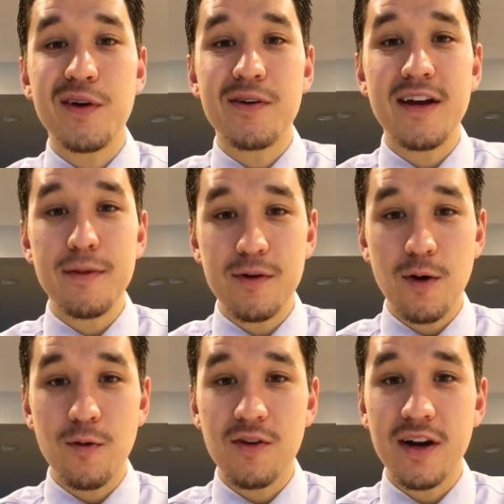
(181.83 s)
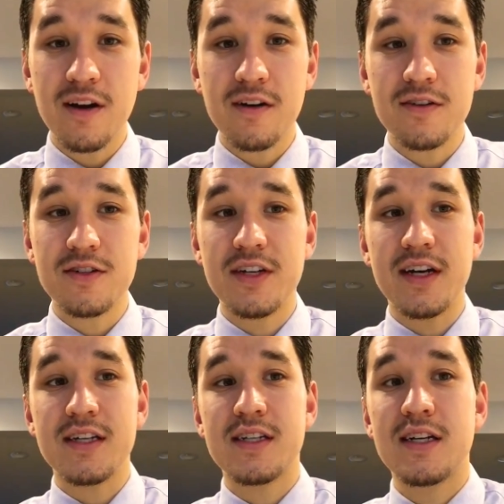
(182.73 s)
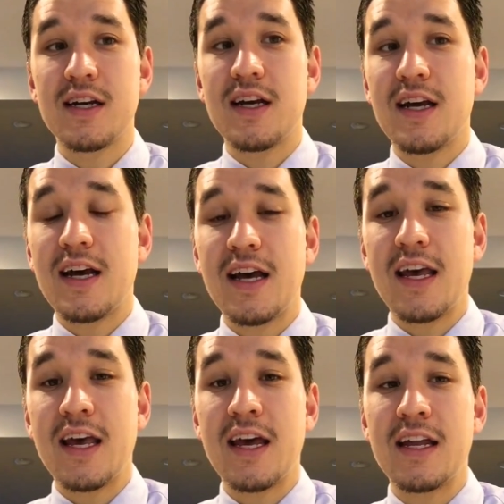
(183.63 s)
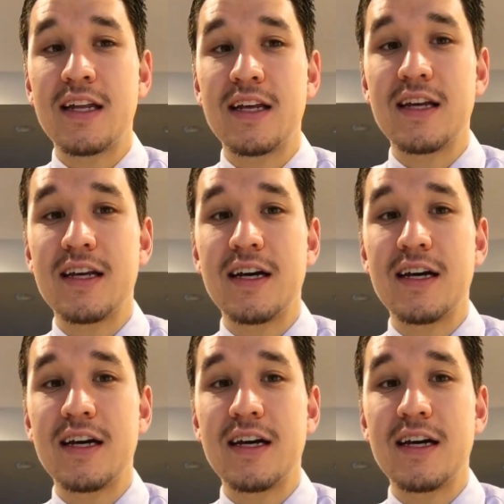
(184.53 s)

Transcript: your neighbor over at Uncle Jay's. And